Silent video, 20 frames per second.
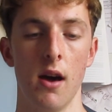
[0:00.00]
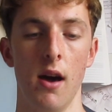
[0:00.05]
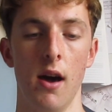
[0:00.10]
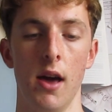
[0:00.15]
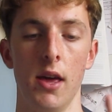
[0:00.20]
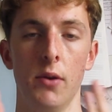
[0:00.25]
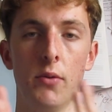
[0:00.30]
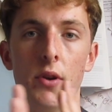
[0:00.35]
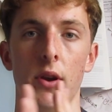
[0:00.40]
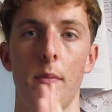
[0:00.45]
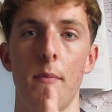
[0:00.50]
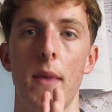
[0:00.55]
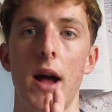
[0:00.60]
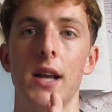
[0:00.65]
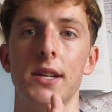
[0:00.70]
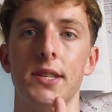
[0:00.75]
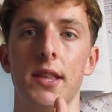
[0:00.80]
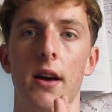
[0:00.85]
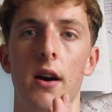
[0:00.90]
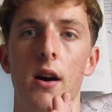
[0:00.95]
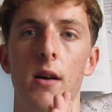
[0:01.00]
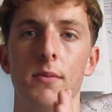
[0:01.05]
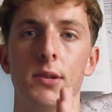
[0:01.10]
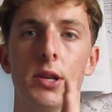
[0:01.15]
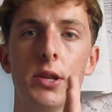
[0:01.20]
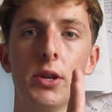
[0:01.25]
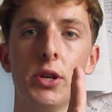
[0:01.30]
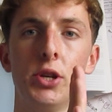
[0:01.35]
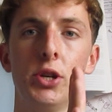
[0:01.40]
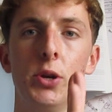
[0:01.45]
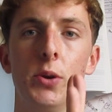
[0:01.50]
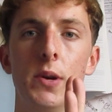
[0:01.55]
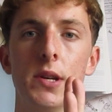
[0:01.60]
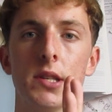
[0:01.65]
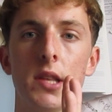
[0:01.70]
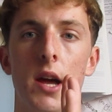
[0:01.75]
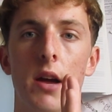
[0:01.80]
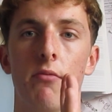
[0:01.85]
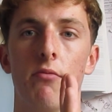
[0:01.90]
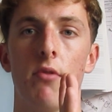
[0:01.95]
you want to match that up so the shoe is
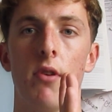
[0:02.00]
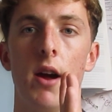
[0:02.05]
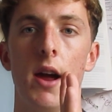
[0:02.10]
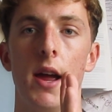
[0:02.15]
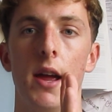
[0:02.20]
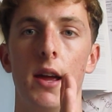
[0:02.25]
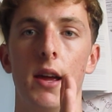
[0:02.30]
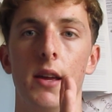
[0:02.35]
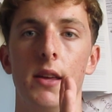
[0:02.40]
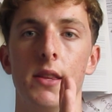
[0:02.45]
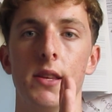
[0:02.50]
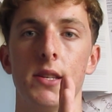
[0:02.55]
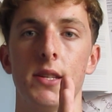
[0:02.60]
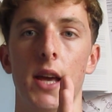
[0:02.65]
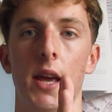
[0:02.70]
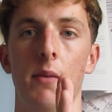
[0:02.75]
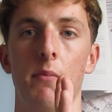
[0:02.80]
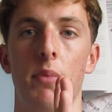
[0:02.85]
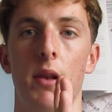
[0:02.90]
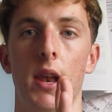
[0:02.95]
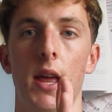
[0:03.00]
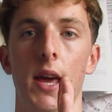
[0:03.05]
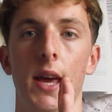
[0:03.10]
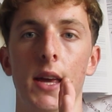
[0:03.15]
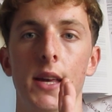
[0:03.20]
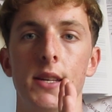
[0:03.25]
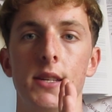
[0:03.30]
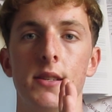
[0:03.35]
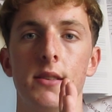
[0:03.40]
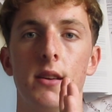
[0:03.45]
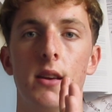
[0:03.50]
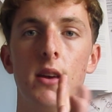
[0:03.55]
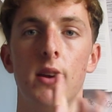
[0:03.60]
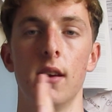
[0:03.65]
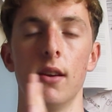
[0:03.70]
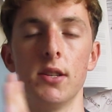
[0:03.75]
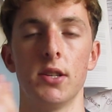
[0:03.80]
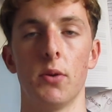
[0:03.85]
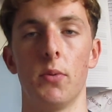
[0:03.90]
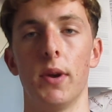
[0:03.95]
like right in the same place.
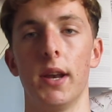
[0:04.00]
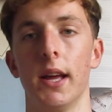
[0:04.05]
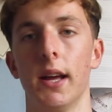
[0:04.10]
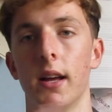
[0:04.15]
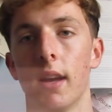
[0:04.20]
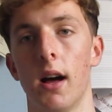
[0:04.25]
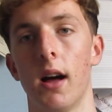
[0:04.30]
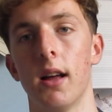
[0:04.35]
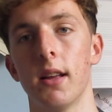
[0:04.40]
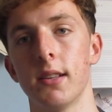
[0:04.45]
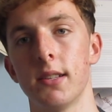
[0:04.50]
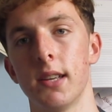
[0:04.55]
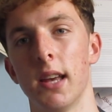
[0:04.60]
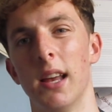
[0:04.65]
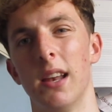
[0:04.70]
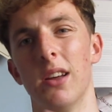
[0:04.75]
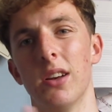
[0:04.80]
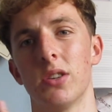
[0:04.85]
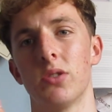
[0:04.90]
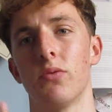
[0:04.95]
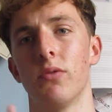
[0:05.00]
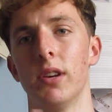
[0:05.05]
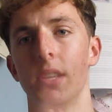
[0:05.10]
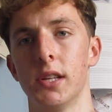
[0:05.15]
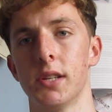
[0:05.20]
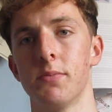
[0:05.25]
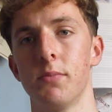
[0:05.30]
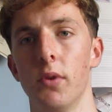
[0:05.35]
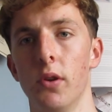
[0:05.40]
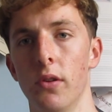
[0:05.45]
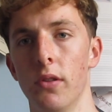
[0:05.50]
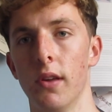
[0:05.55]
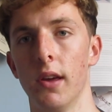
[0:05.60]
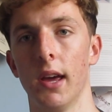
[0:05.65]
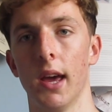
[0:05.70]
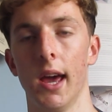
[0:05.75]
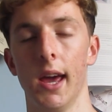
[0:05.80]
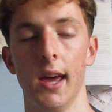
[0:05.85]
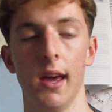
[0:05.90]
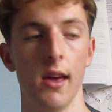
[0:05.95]
So when it cuts, it looks really smooth,
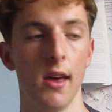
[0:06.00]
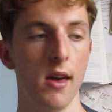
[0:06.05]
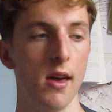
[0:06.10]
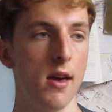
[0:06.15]
okay?